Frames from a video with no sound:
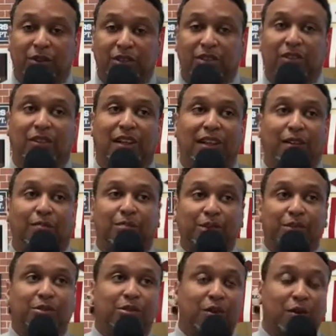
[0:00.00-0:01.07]
It's going to help you
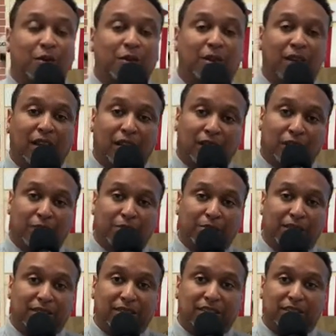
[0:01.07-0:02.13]
grow your
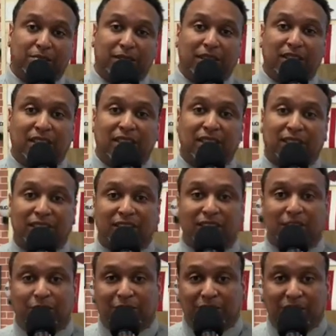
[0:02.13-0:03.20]
business because the
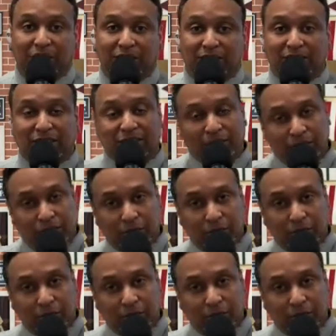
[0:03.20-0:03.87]
vision is